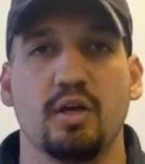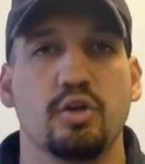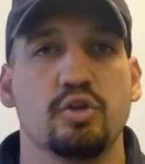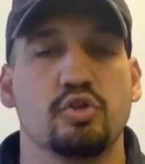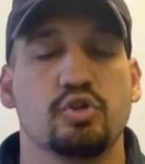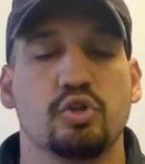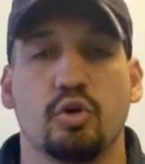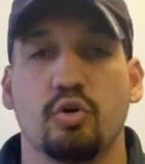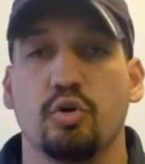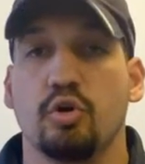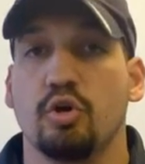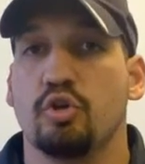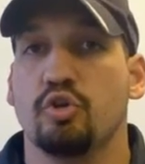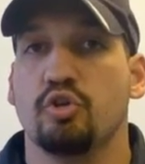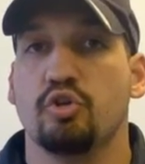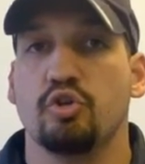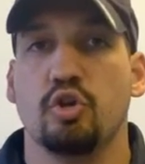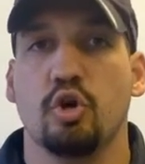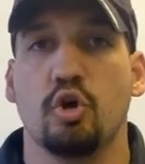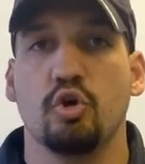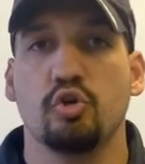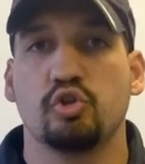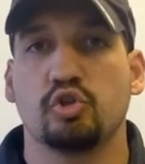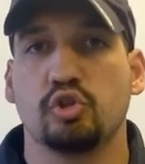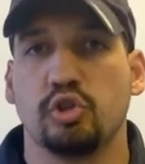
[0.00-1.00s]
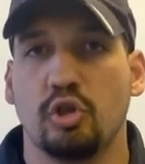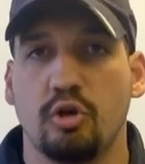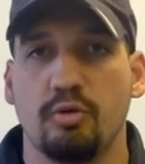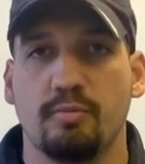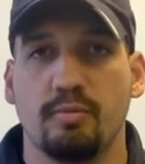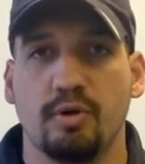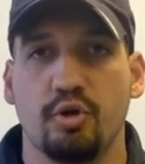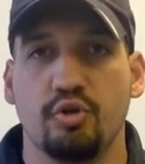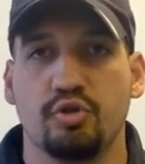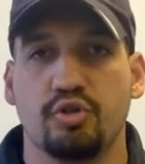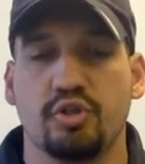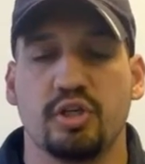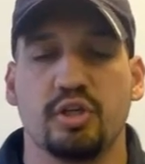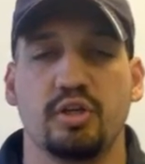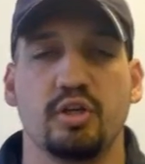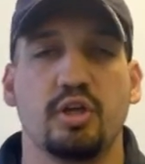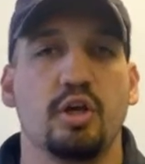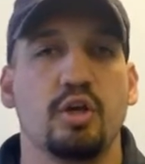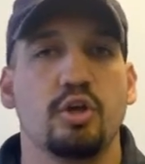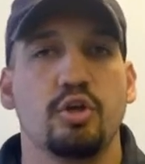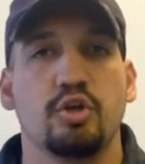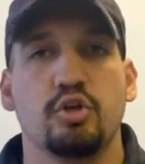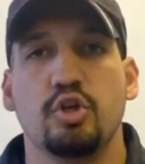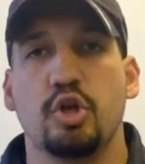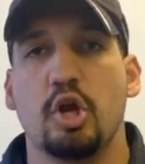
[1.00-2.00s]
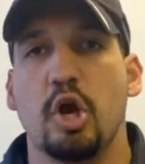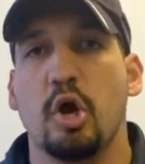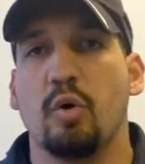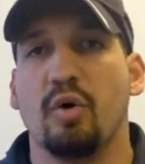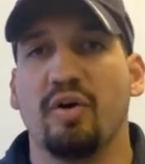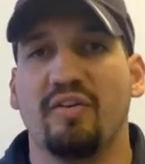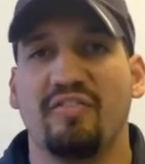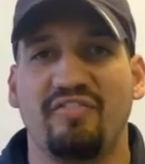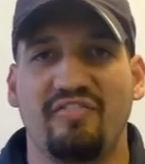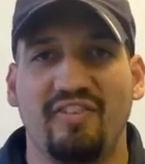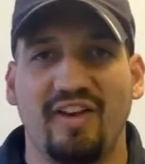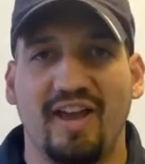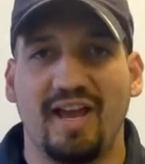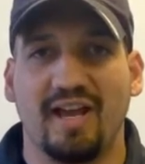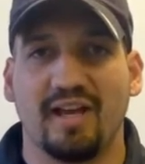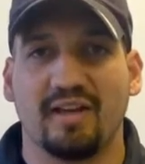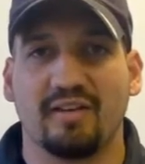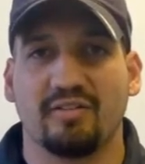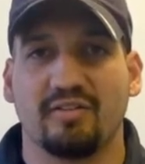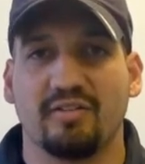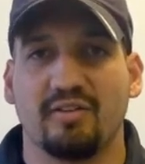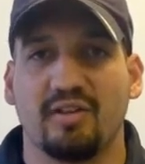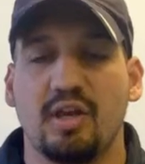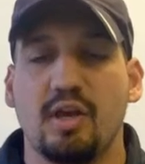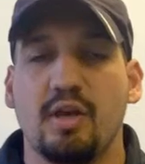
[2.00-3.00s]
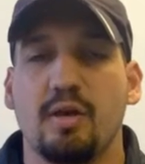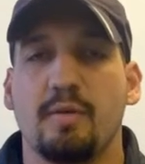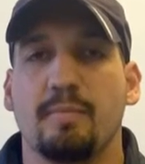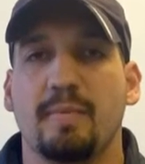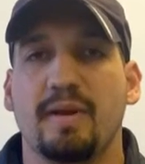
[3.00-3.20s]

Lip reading: So no slow motion, no effects.